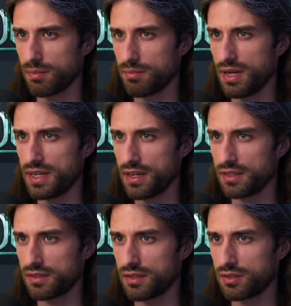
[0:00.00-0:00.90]
binary
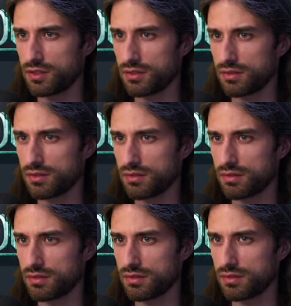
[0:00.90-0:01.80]
search.
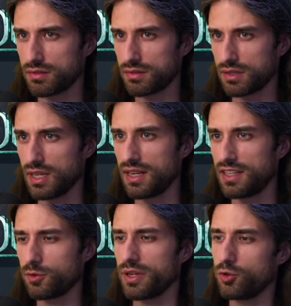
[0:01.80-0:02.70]
Let's try